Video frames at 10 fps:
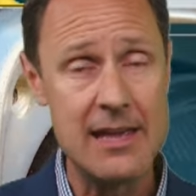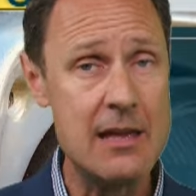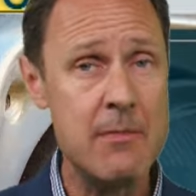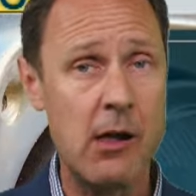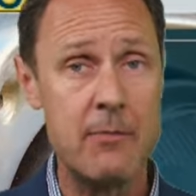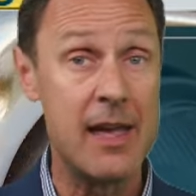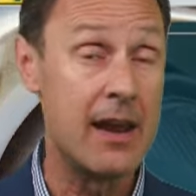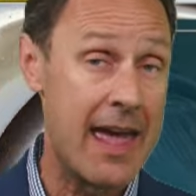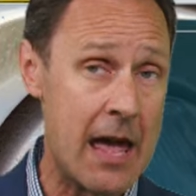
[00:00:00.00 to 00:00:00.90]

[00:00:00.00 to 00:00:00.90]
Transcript: email me at